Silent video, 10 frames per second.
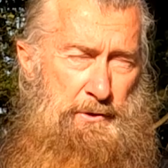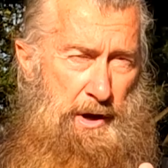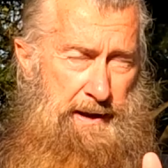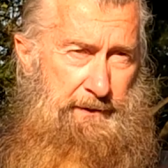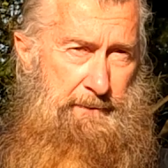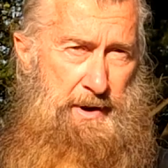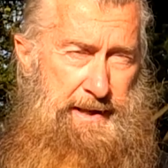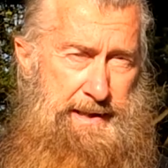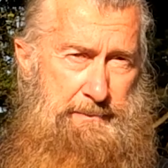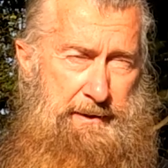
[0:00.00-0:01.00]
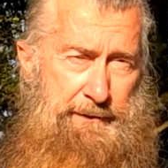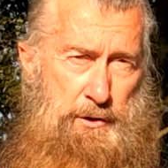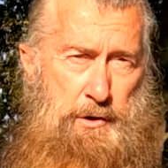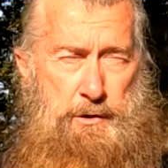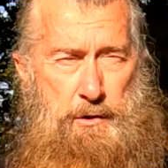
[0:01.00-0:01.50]
if you've been there
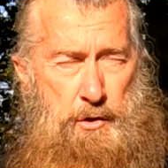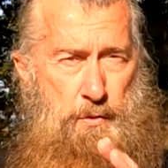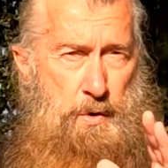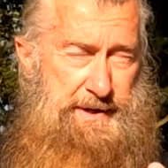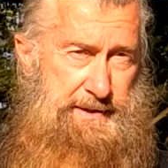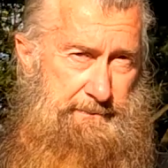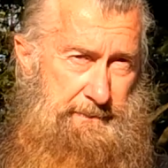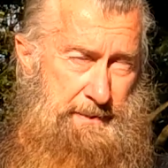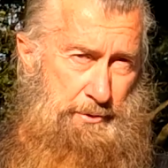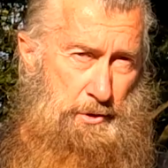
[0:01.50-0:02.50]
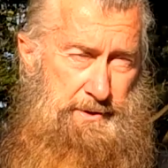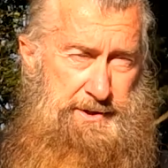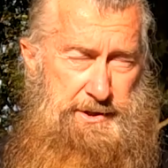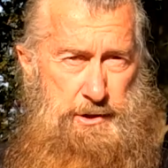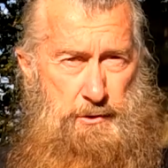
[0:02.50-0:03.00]
before or what's important
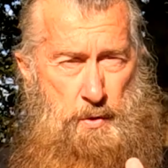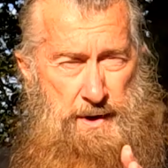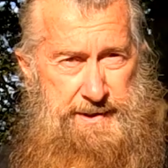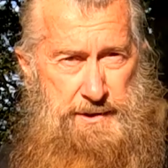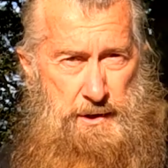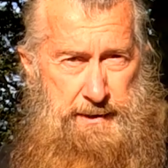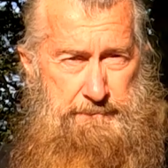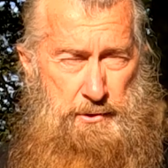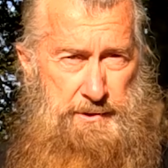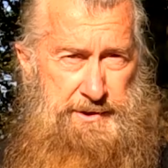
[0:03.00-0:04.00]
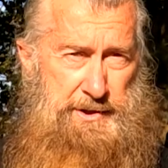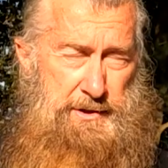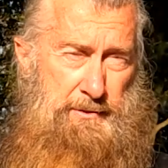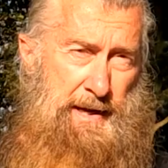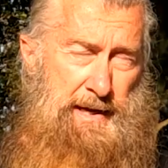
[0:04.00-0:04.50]
to you or what's not important to
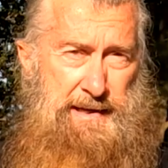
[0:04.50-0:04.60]
you.